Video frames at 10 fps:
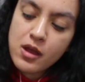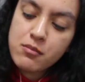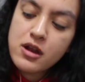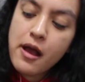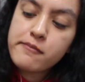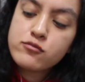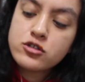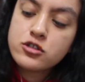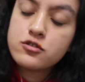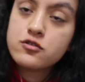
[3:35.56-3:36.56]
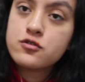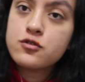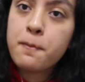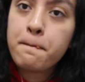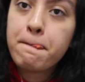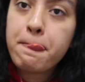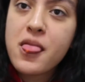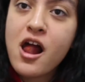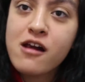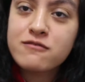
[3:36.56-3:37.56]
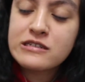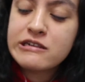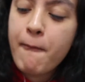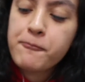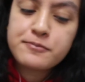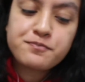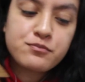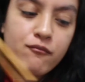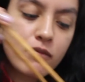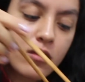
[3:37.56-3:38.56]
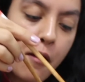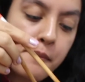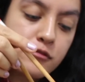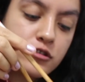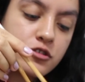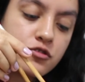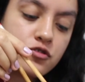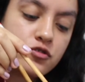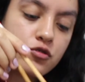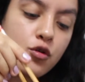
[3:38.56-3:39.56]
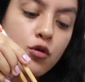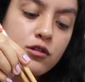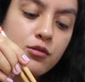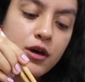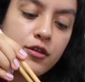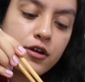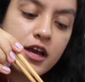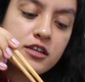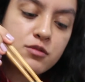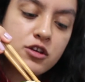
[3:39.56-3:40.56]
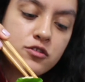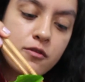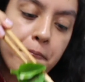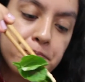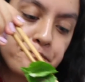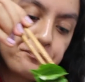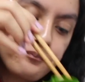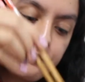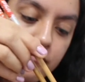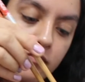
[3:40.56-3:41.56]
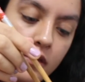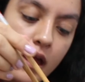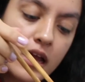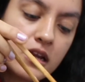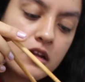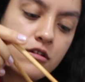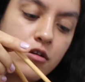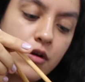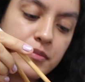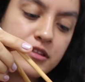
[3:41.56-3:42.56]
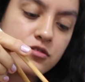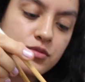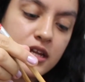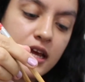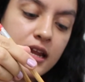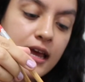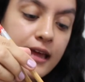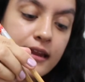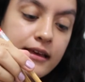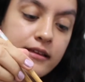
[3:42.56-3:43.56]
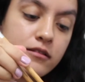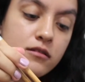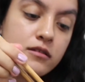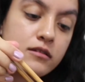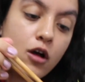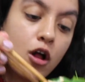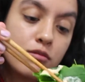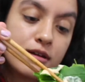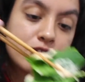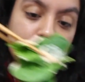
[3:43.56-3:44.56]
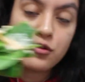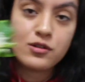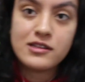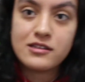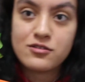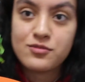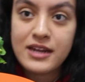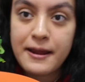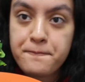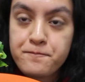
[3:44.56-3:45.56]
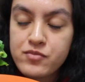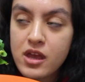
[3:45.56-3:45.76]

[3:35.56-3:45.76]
I mean, I'm more used to I'm more used to cold weather, guys, because I did grow up in Sweden and it's always cold in Sweden,